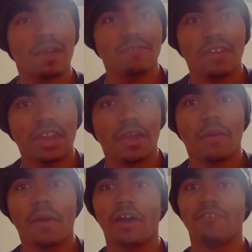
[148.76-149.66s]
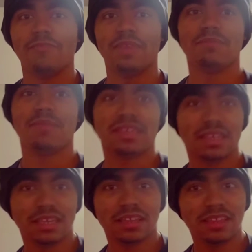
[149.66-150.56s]
my video of me
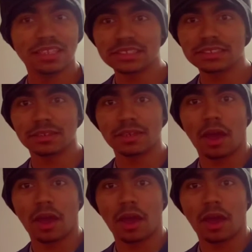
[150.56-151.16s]
making this